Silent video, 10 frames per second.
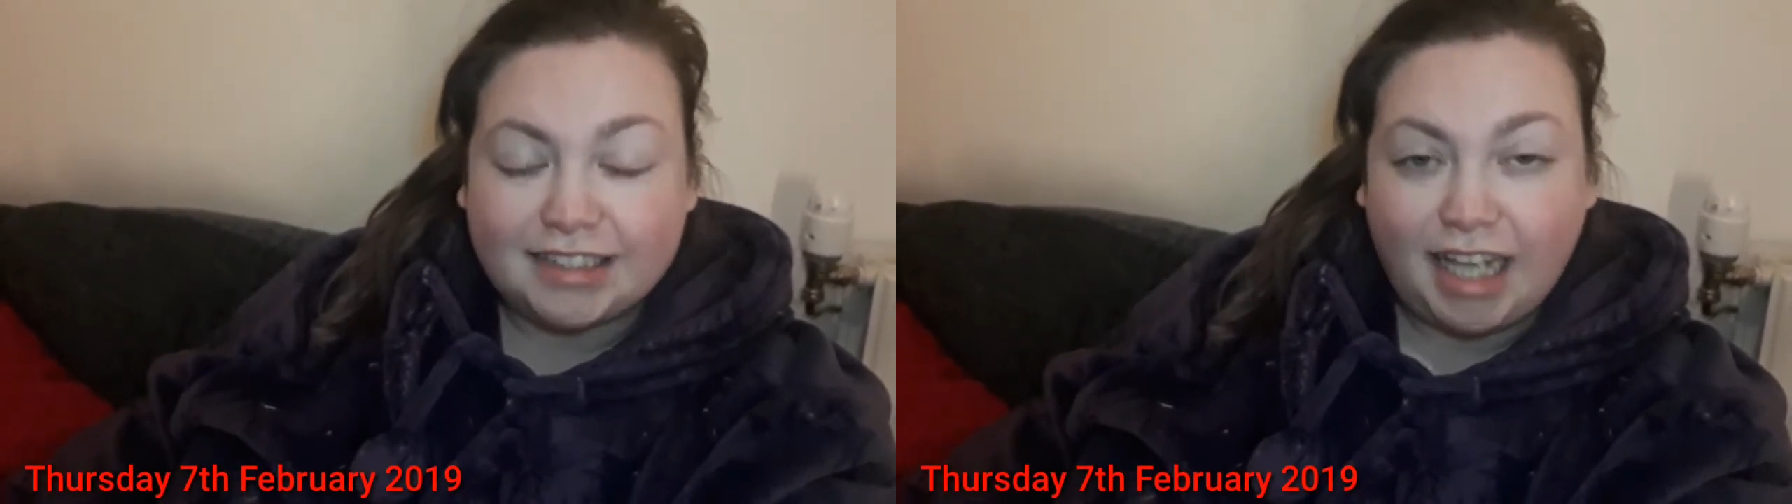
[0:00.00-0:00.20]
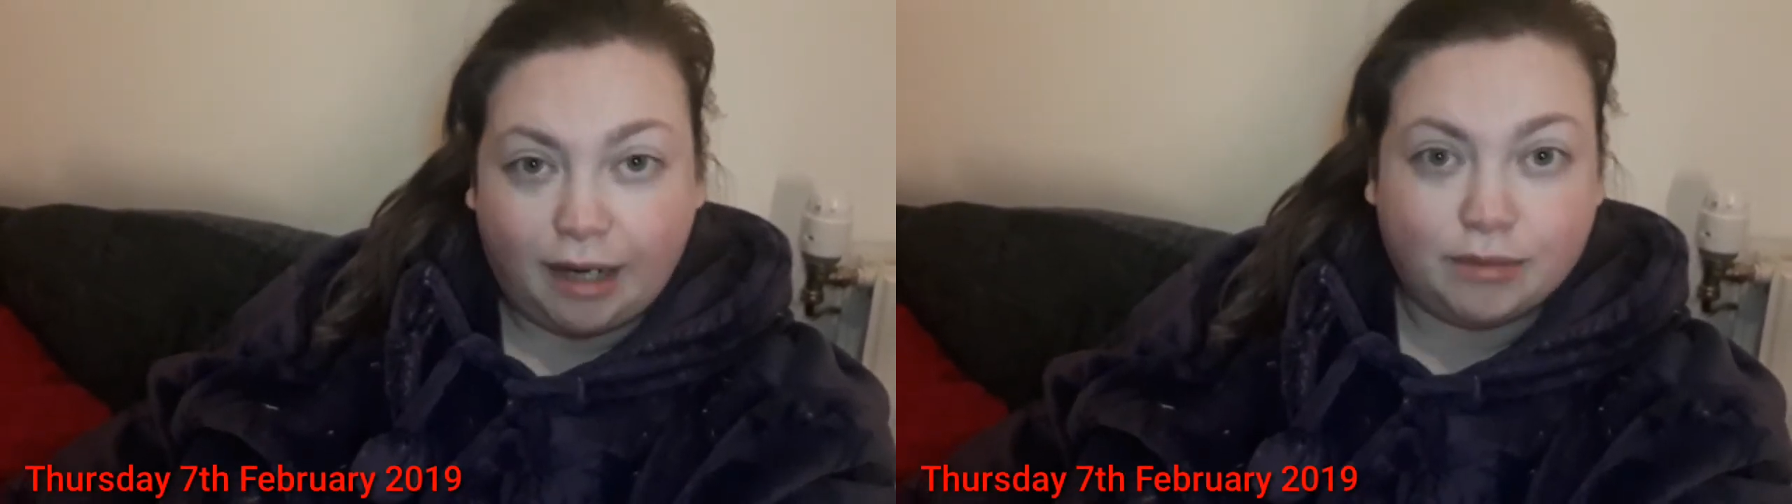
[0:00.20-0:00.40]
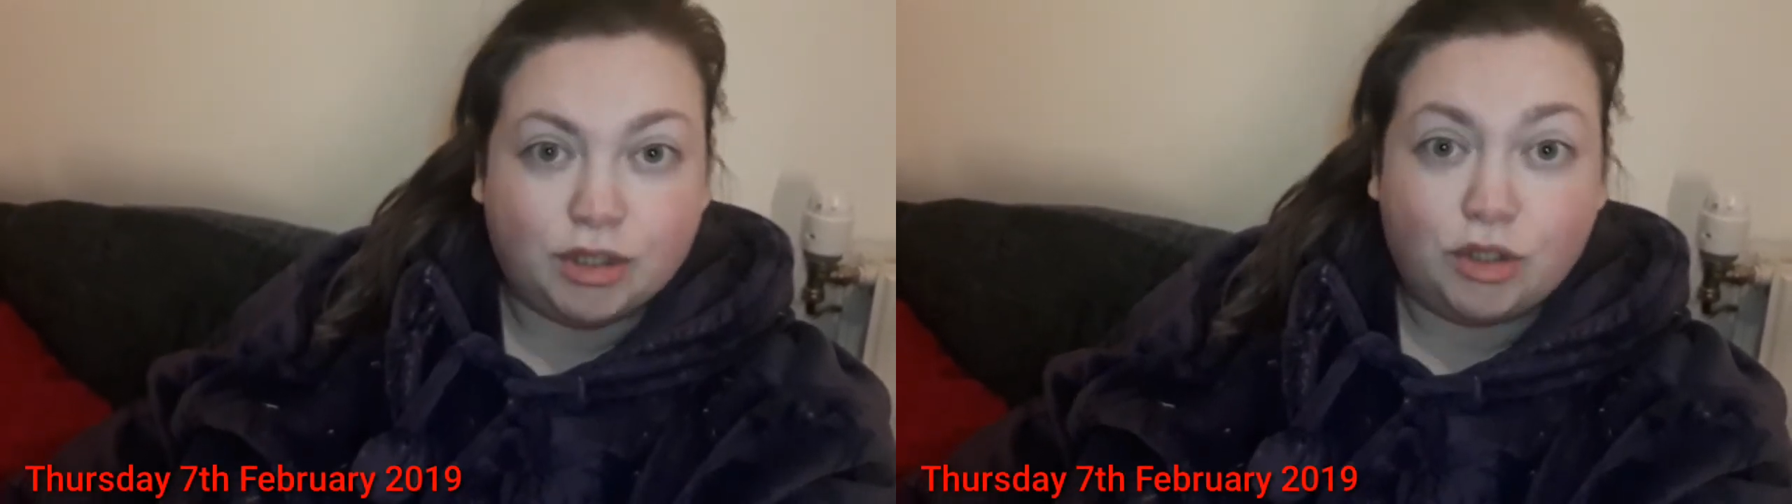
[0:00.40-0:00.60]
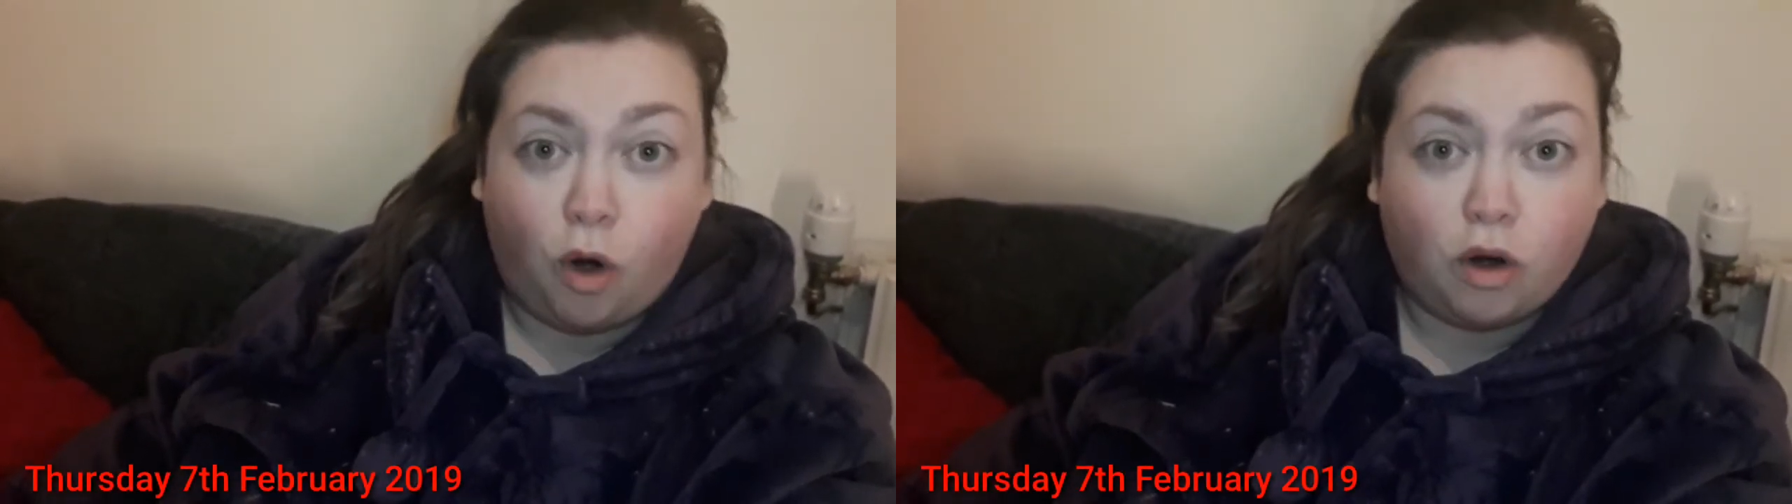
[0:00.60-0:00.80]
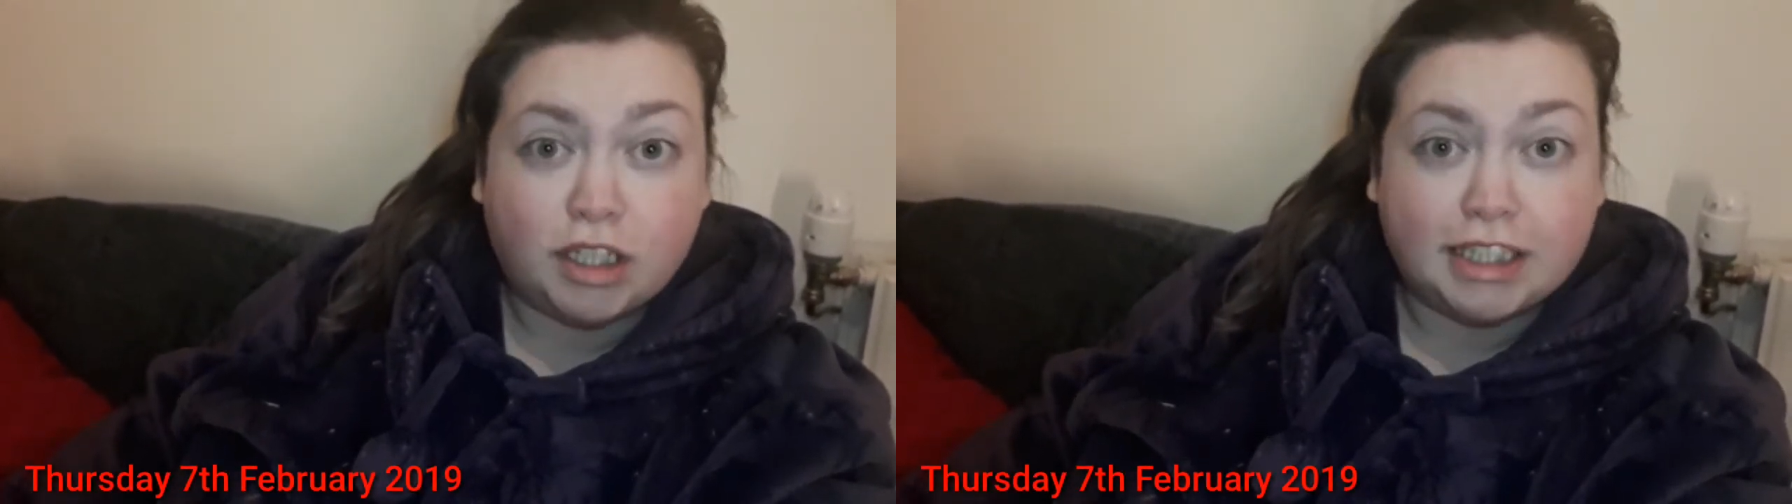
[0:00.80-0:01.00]
Time to
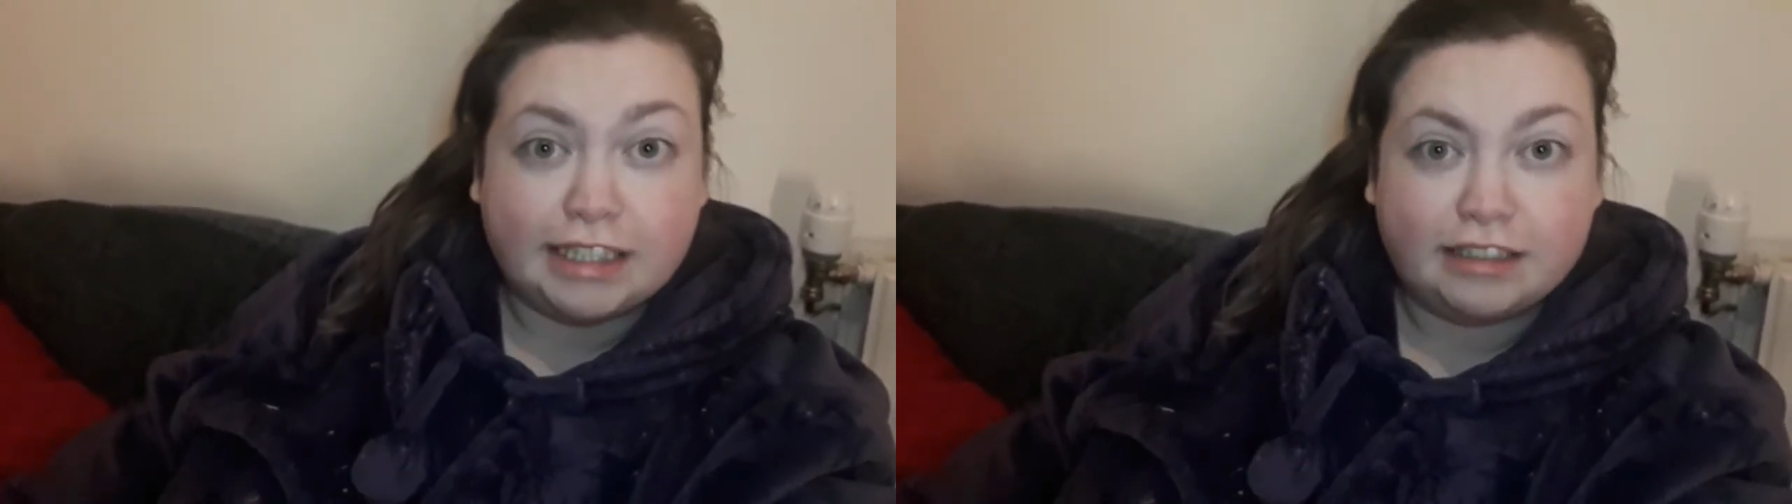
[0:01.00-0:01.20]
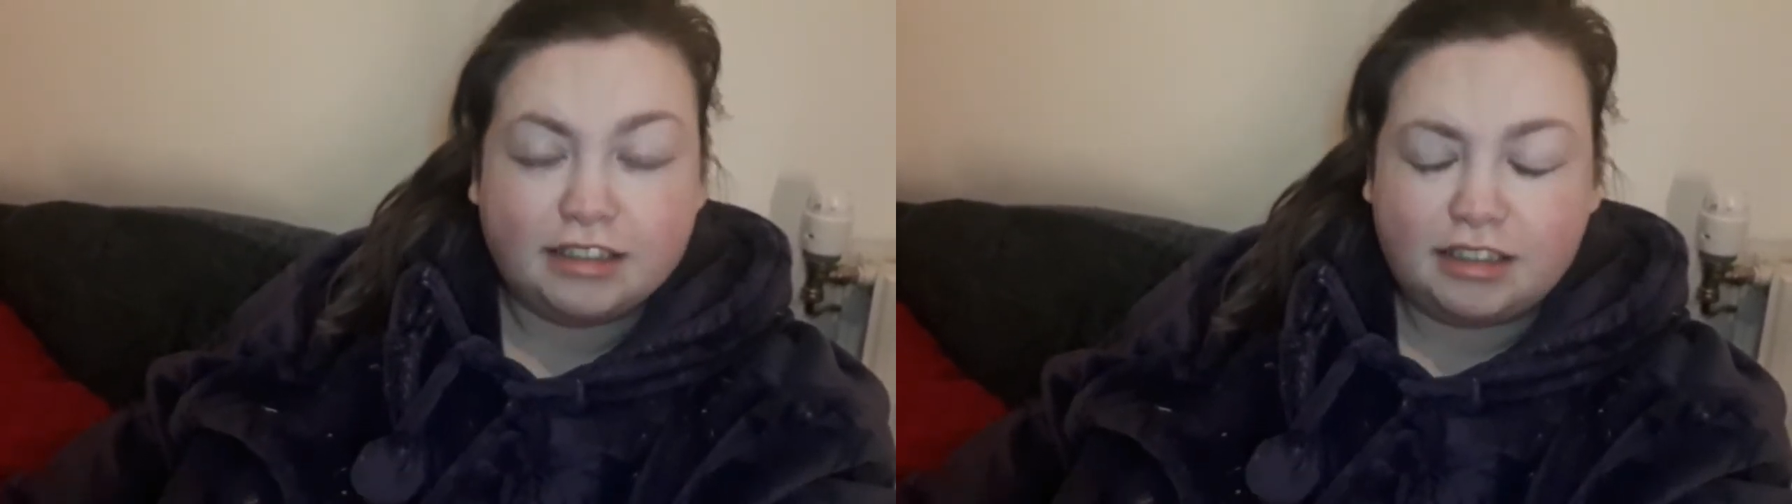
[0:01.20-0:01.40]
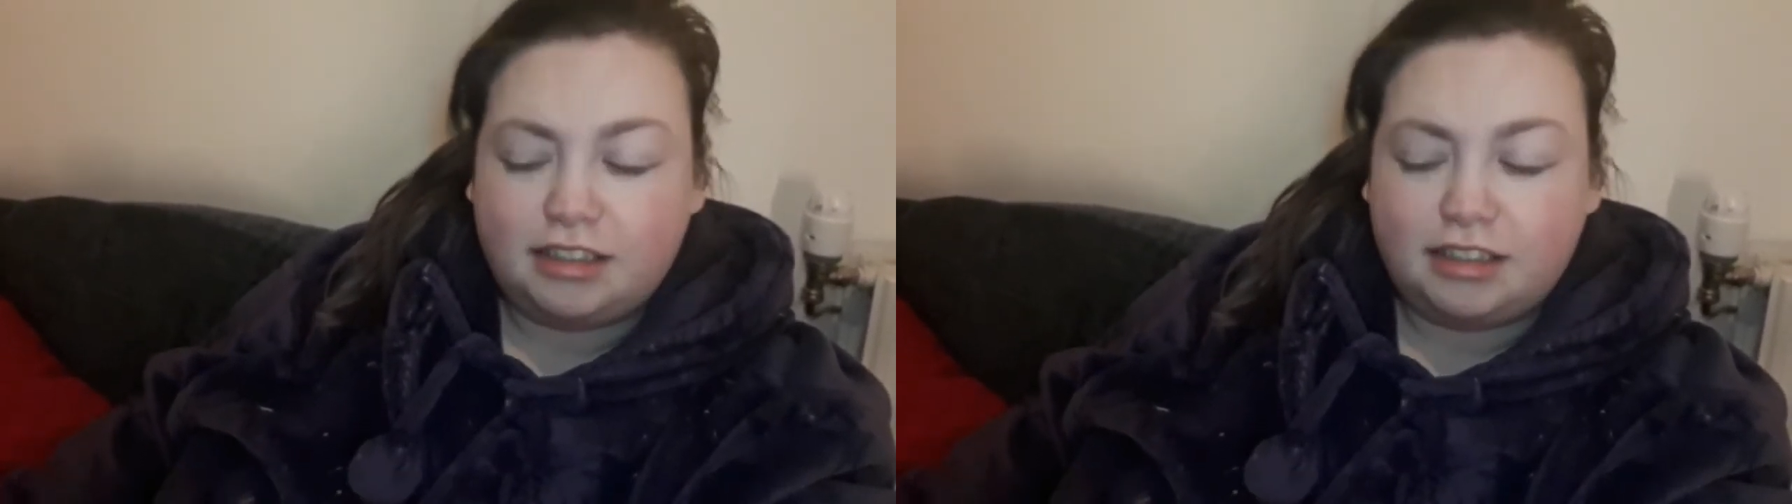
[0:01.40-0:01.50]
Talk Day